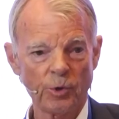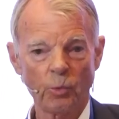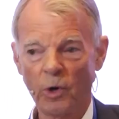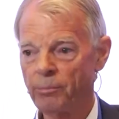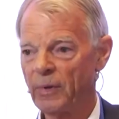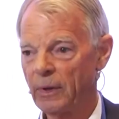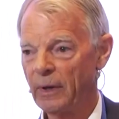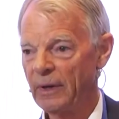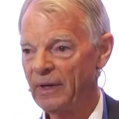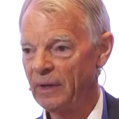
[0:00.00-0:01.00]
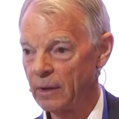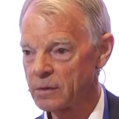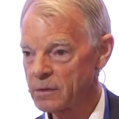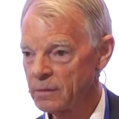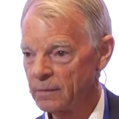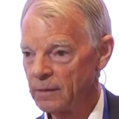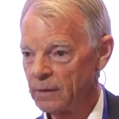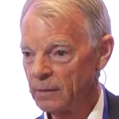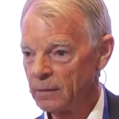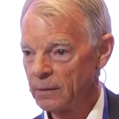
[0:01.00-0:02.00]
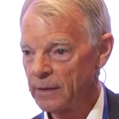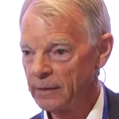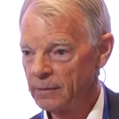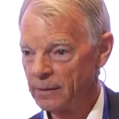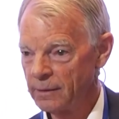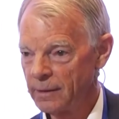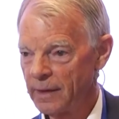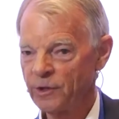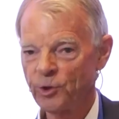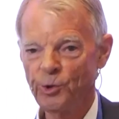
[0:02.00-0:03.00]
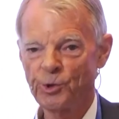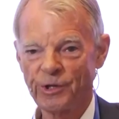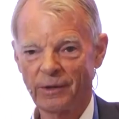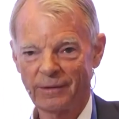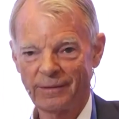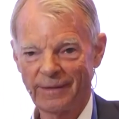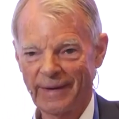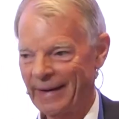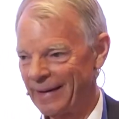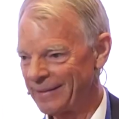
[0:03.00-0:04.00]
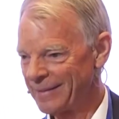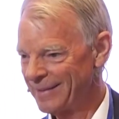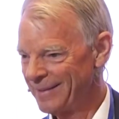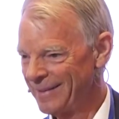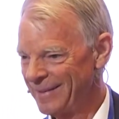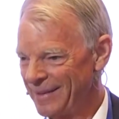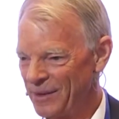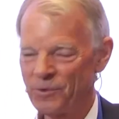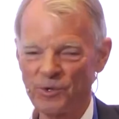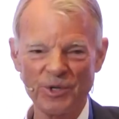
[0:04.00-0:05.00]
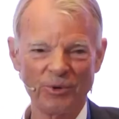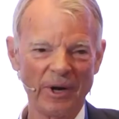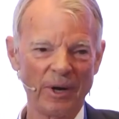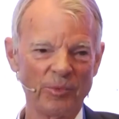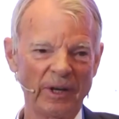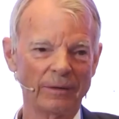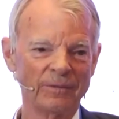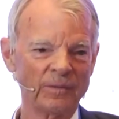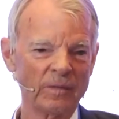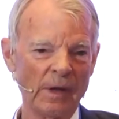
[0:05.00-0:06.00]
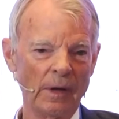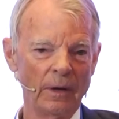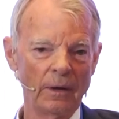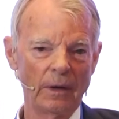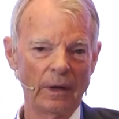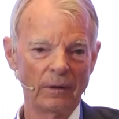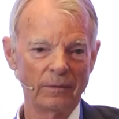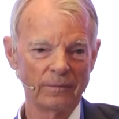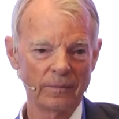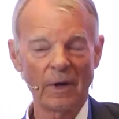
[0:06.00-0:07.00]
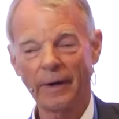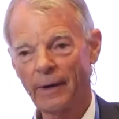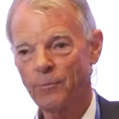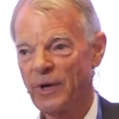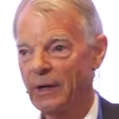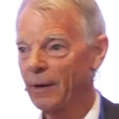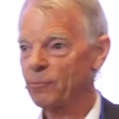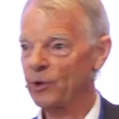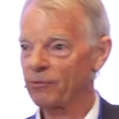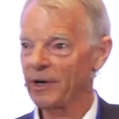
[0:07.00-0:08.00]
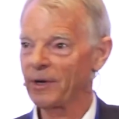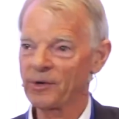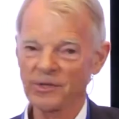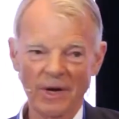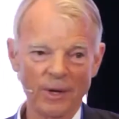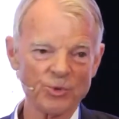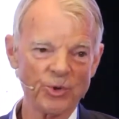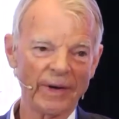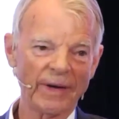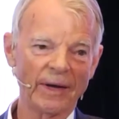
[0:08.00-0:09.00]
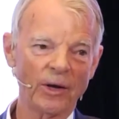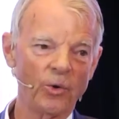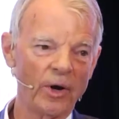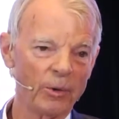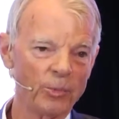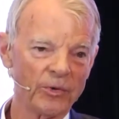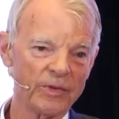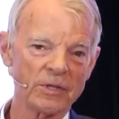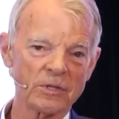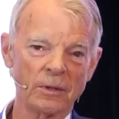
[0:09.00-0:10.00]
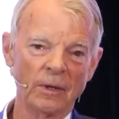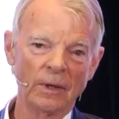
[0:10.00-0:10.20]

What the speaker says: per 1 million Indians, right? Inclusion, again, if you see what I mean. Now, I'm going to run out of time, so I can't go on about this.